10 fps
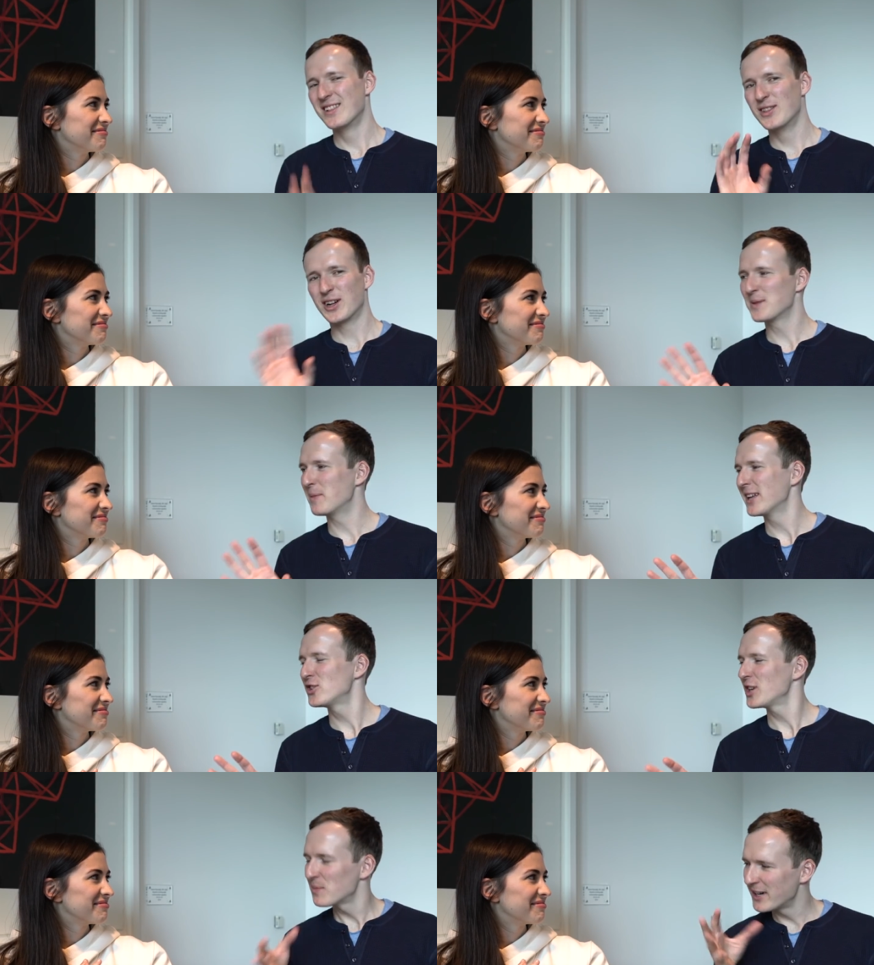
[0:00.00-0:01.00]
Speaker 1: Not the
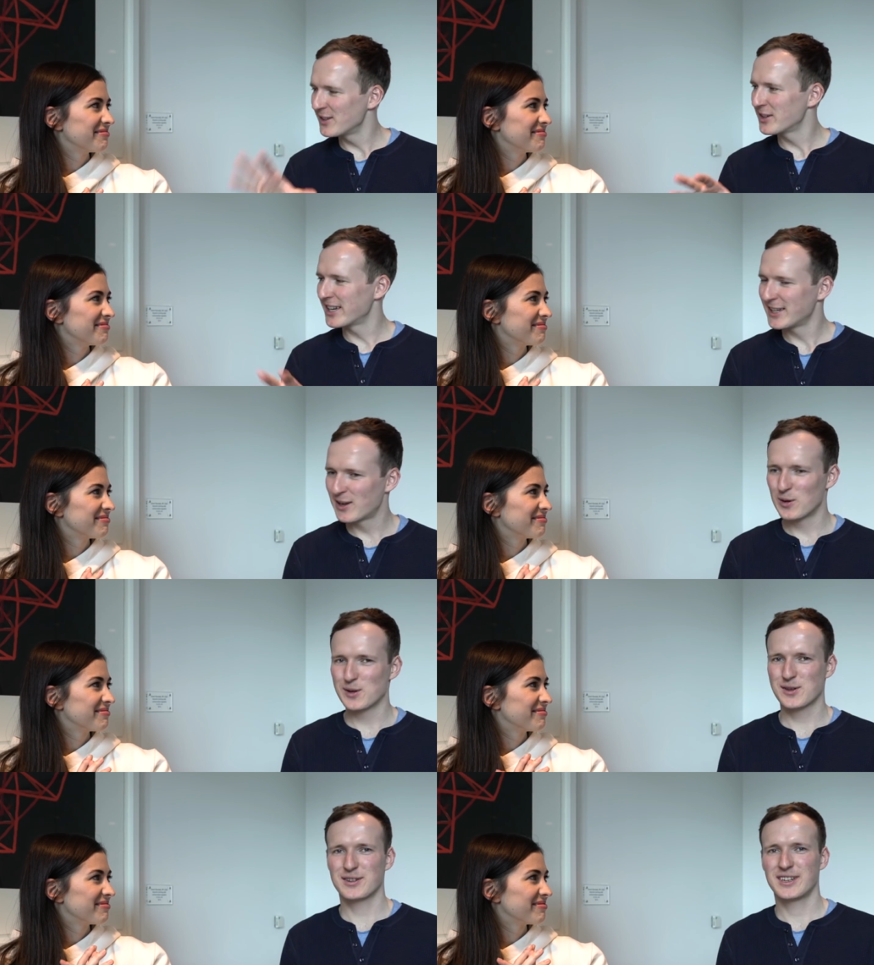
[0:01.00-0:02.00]
magic, but you're getting
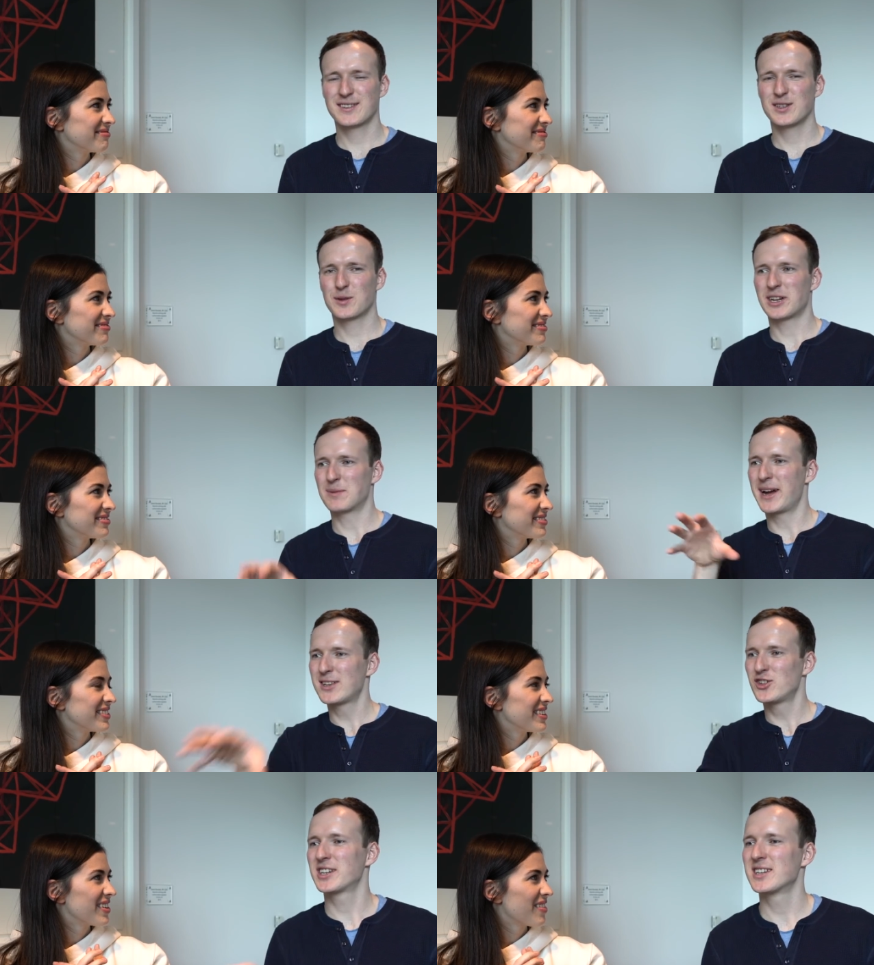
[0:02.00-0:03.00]
closer. It's not where the
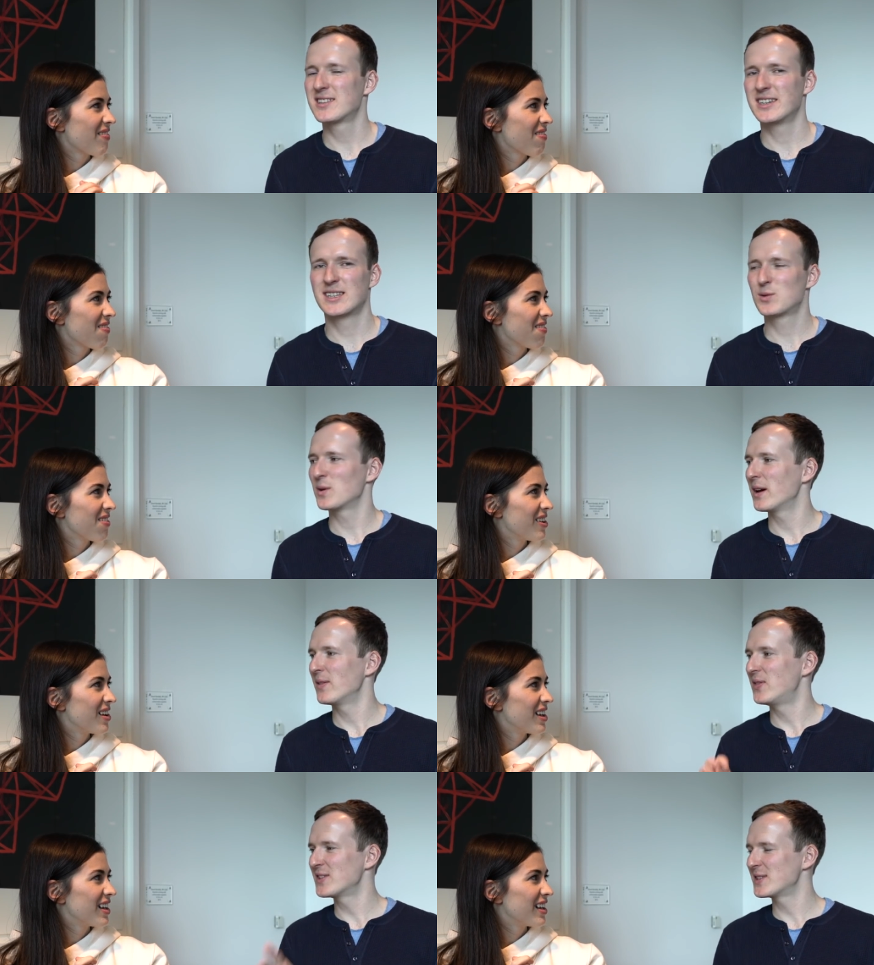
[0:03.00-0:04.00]
magic is. It's
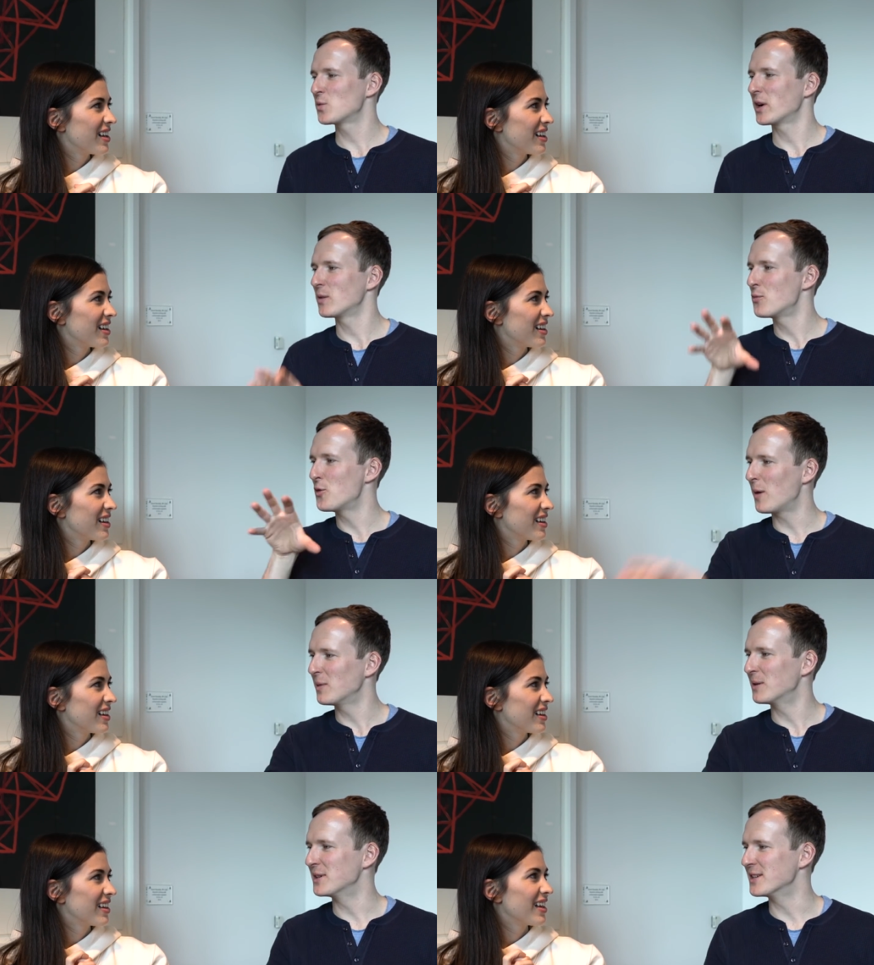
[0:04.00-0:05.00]
this is where the
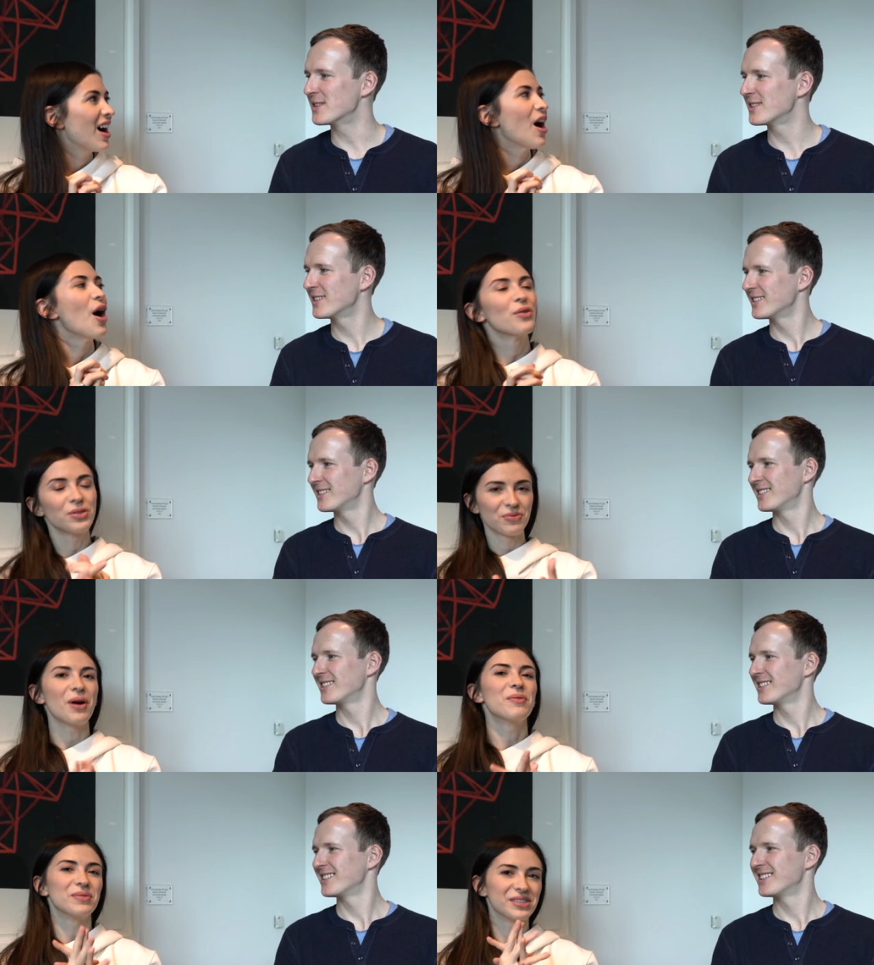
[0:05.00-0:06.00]
problem is.
Speaker 2: Oh, the
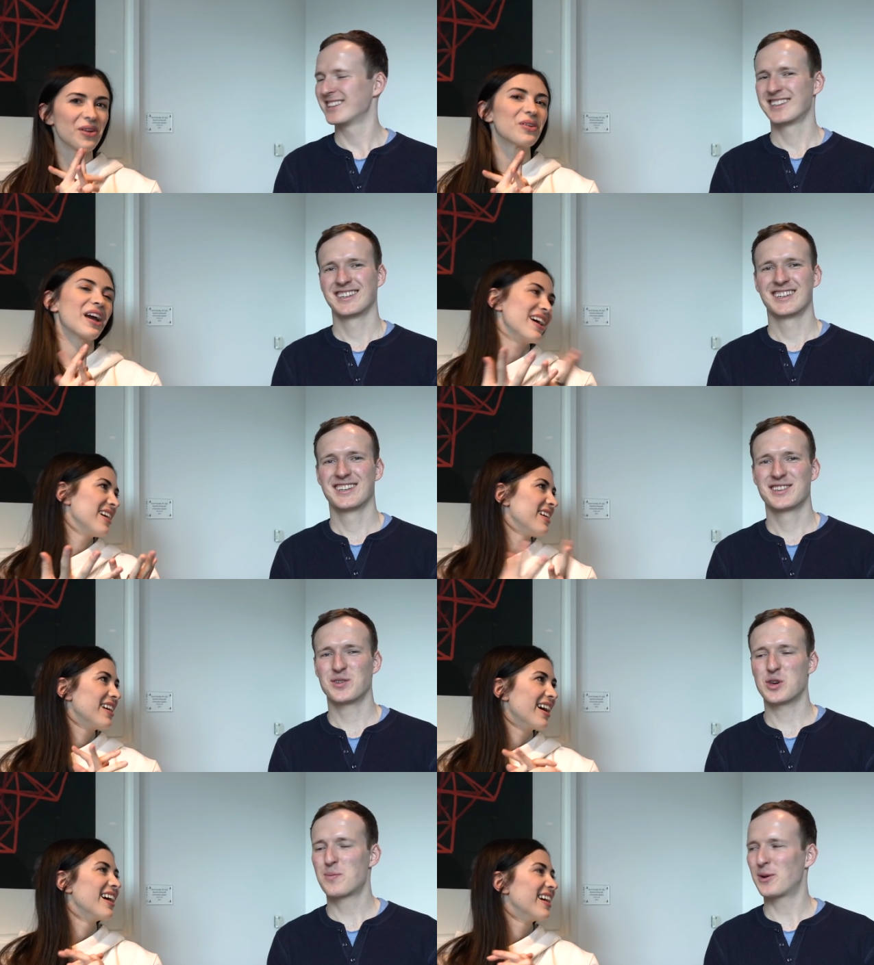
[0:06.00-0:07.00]
problem is okay.
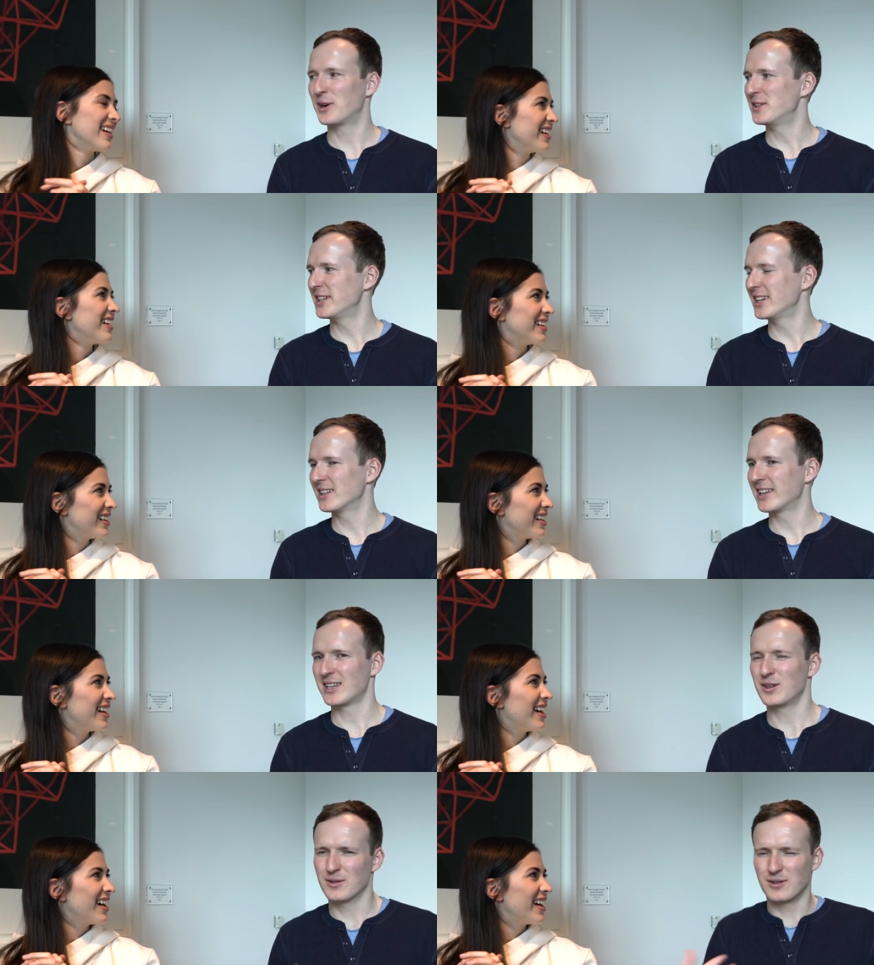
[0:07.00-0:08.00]
Speaker 1: So yeah. you're pointing
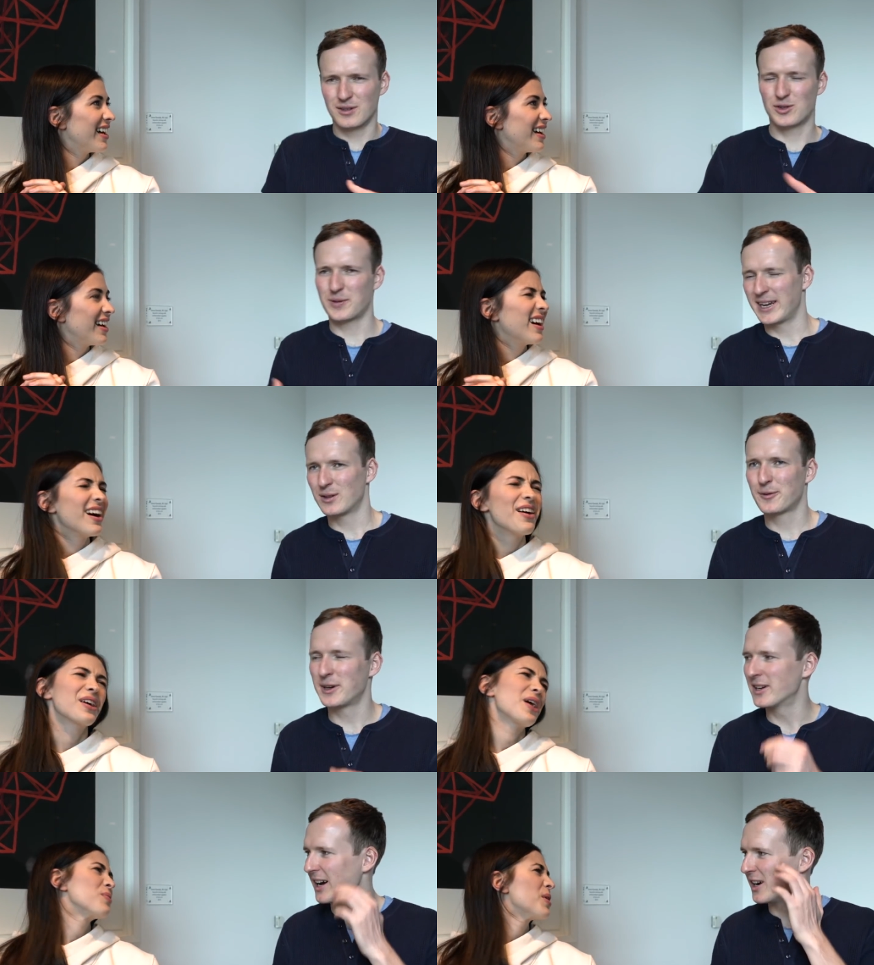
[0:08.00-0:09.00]
like you're you're trying
Speaker 2: to
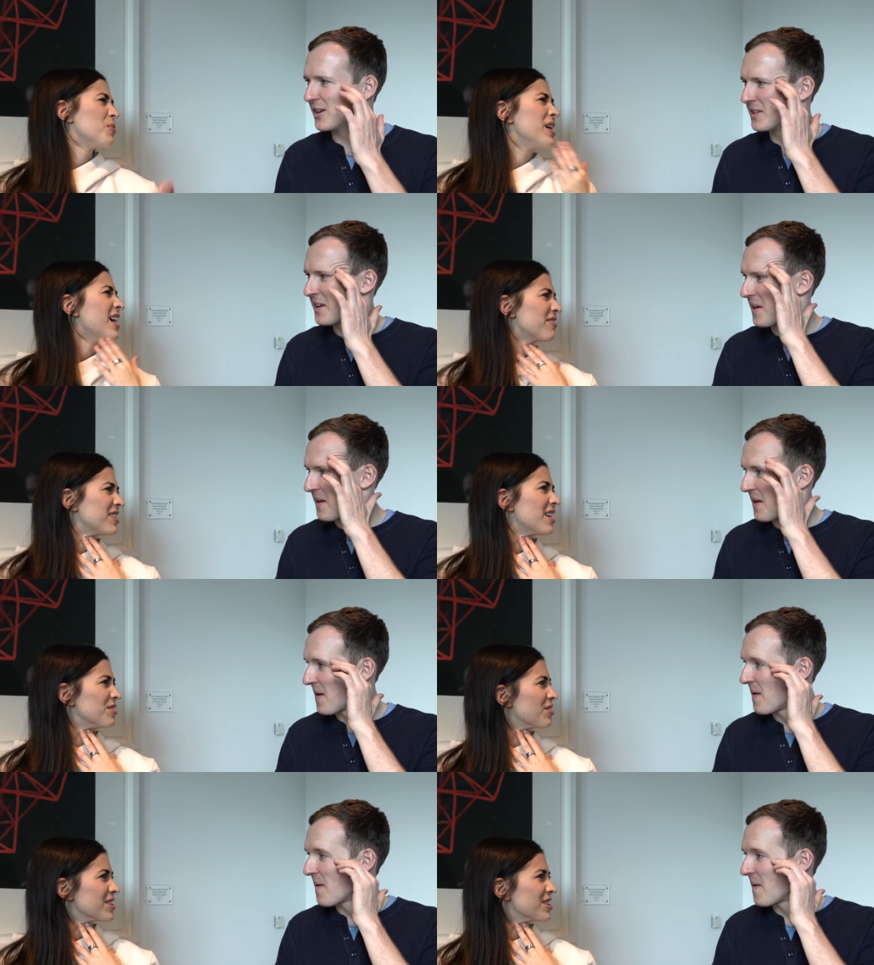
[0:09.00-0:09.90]
okay, figure well, out. We have that in